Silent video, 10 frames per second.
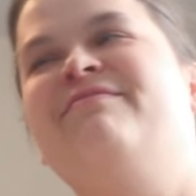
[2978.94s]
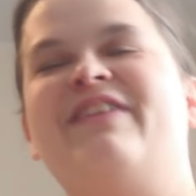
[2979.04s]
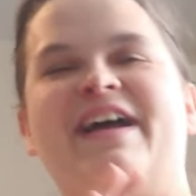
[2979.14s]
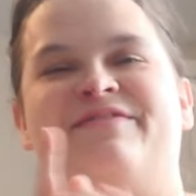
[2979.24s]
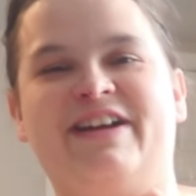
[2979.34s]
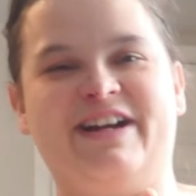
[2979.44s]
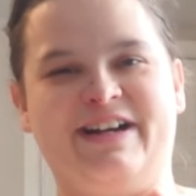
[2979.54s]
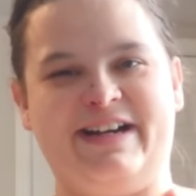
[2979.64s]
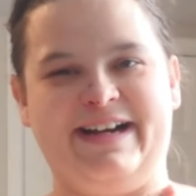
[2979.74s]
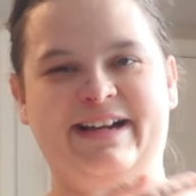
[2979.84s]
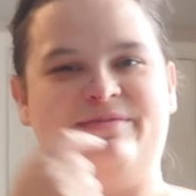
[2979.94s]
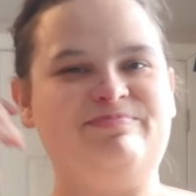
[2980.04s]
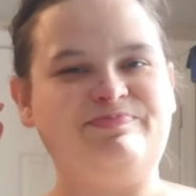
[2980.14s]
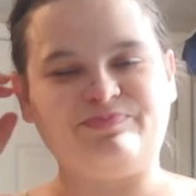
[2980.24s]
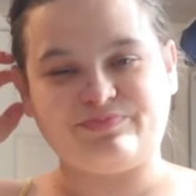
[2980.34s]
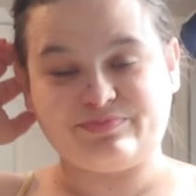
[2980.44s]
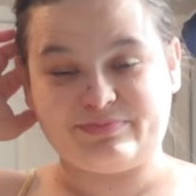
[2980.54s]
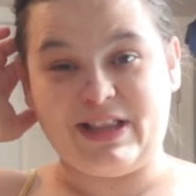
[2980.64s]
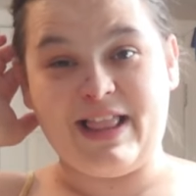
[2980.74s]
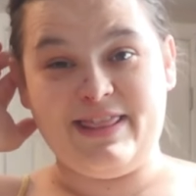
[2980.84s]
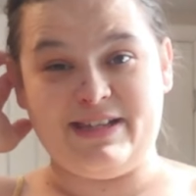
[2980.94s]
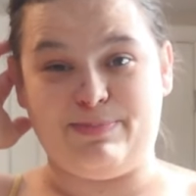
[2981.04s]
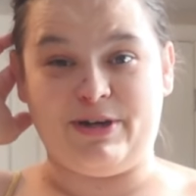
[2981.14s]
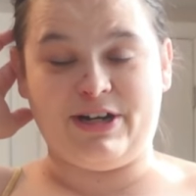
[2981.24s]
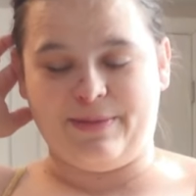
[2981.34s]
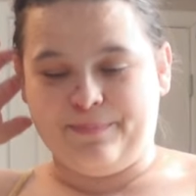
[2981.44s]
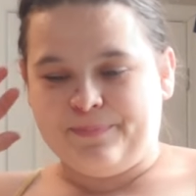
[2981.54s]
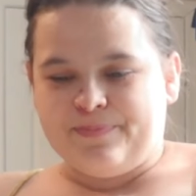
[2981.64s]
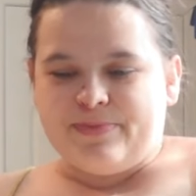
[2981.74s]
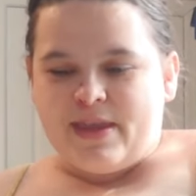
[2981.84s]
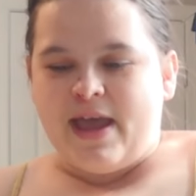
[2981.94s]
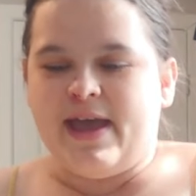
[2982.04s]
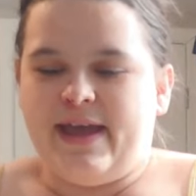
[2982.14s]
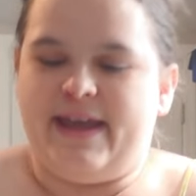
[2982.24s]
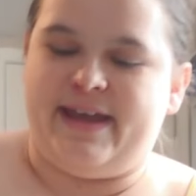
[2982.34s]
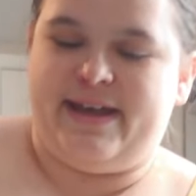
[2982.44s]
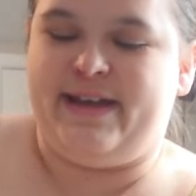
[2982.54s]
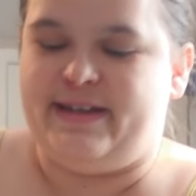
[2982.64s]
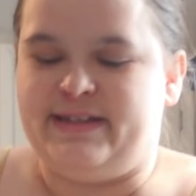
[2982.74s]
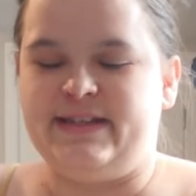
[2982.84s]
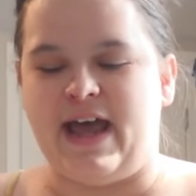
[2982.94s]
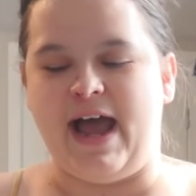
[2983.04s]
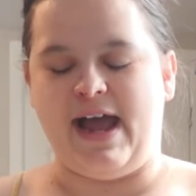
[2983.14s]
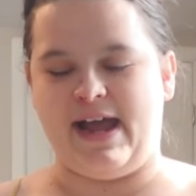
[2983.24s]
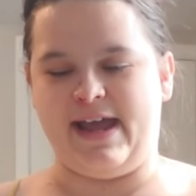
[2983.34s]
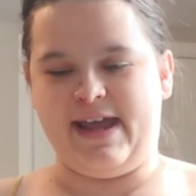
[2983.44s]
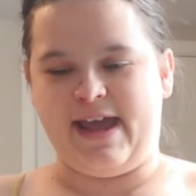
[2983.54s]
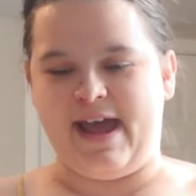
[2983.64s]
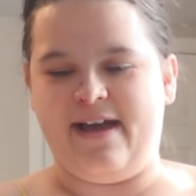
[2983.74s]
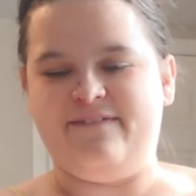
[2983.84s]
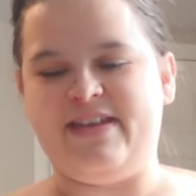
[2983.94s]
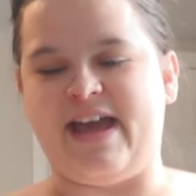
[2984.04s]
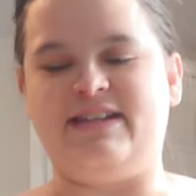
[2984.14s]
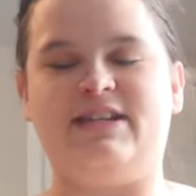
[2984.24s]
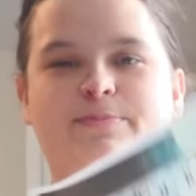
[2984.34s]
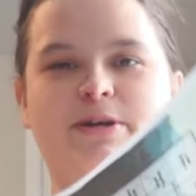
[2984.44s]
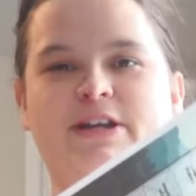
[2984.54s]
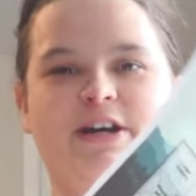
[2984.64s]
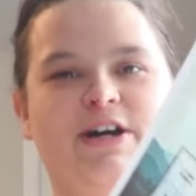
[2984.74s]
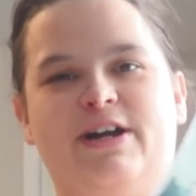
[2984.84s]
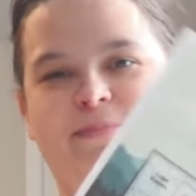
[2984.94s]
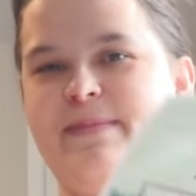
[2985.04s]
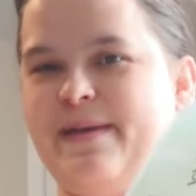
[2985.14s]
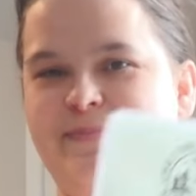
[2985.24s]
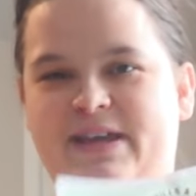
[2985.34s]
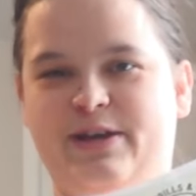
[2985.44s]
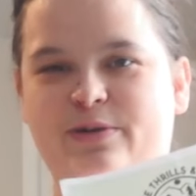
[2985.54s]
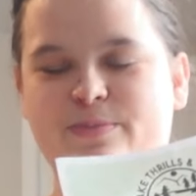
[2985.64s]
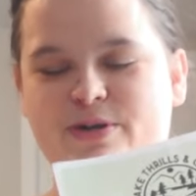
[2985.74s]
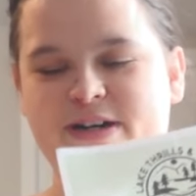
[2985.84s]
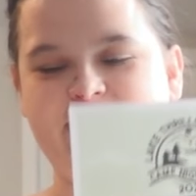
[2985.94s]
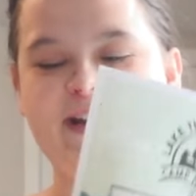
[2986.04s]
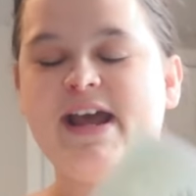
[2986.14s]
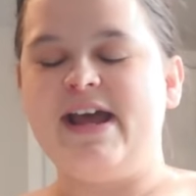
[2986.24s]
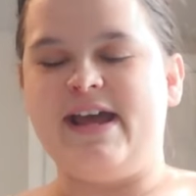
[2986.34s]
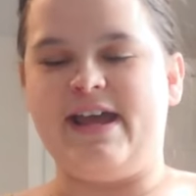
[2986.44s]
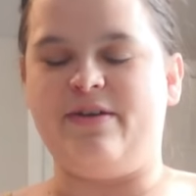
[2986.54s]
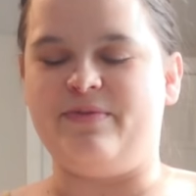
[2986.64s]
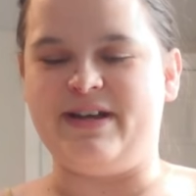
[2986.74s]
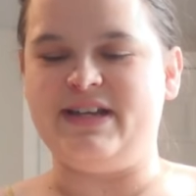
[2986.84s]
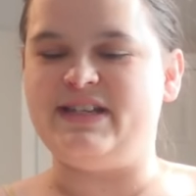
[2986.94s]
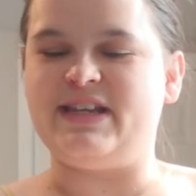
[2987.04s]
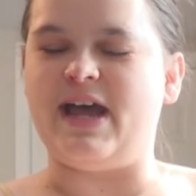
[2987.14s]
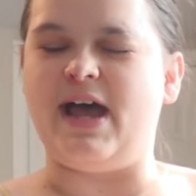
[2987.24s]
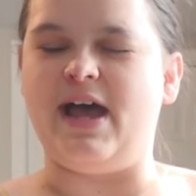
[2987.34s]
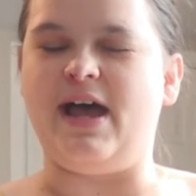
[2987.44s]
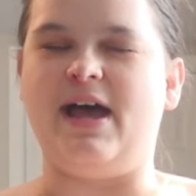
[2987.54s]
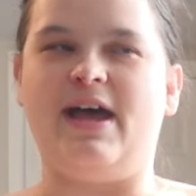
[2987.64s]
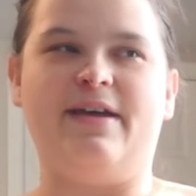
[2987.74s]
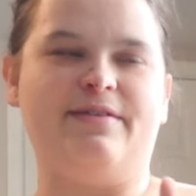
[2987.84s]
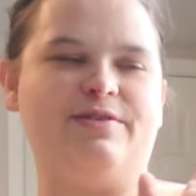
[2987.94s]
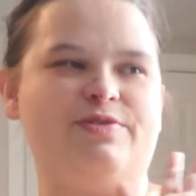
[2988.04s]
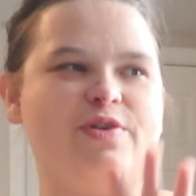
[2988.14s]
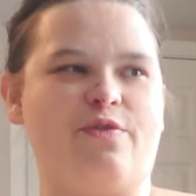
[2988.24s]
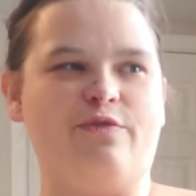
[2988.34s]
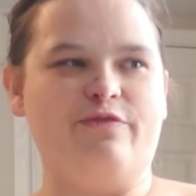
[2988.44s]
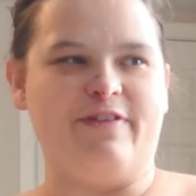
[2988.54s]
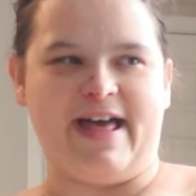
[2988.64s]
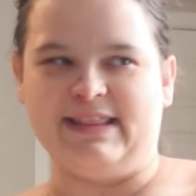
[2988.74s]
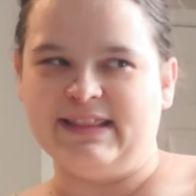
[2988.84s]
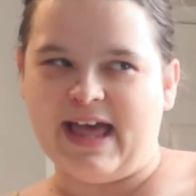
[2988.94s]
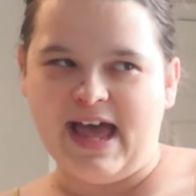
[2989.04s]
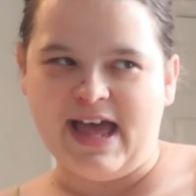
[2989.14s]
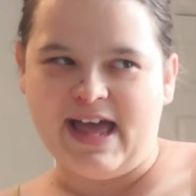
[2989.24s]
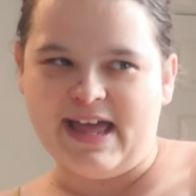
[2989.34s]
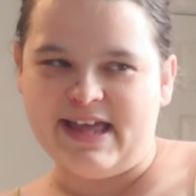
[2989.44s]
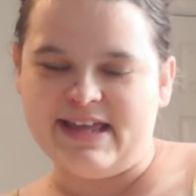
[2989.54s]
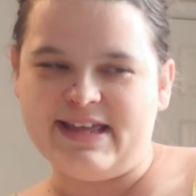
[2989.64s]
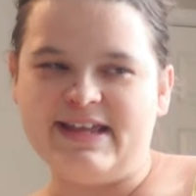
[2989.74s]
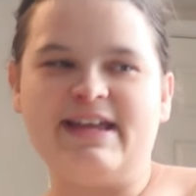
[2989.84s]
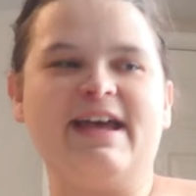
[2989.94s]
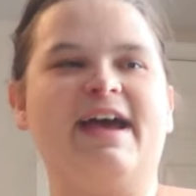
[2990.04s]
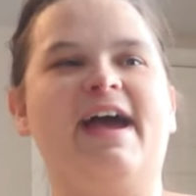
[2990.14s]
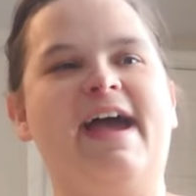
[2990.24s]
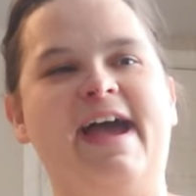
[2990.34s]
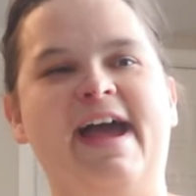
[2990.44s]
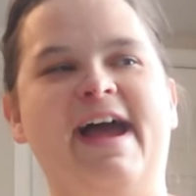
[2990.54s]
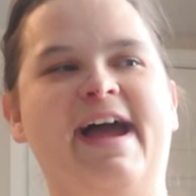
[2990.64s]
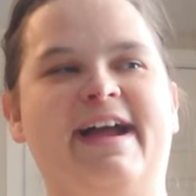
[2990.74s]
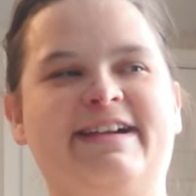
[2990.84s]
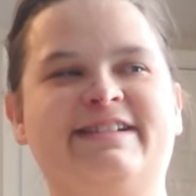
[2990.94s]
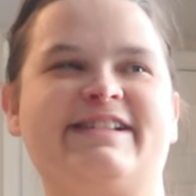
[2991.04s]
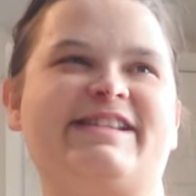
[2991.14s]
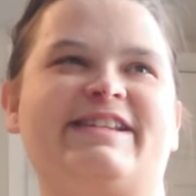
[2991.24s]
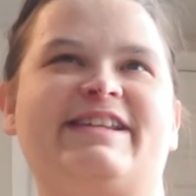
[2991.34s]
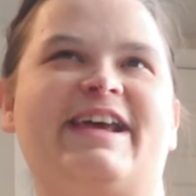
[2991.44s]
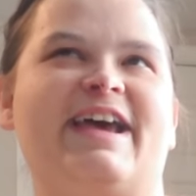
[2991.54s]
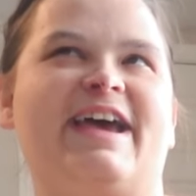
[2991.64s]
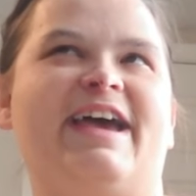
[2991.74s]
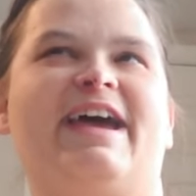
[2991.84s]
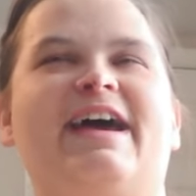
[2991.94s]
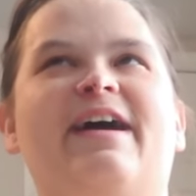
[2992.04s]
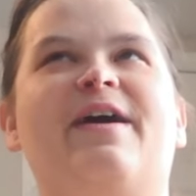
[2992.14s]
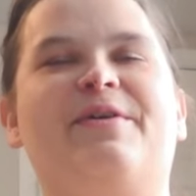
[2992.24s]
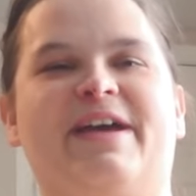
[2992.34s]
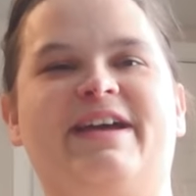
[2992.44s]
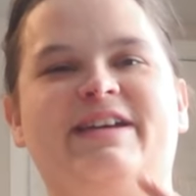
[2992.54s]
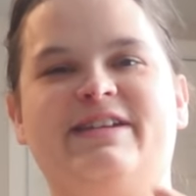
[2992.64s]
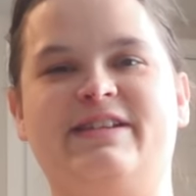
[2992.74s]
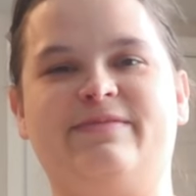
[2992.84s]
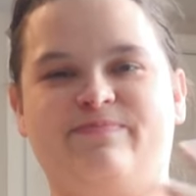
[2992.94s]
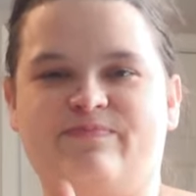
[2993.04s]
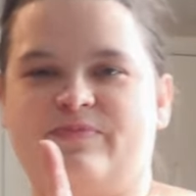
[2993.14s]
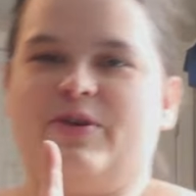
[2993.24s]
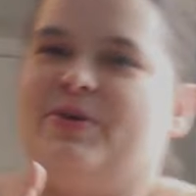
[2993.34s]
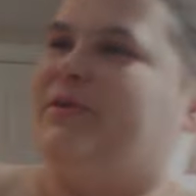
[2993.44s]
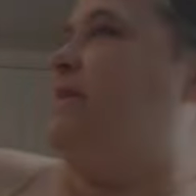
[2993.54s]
by Mira Grant. This book. And I have yet to put it on my bingo board. It was a novella. And, okay, hold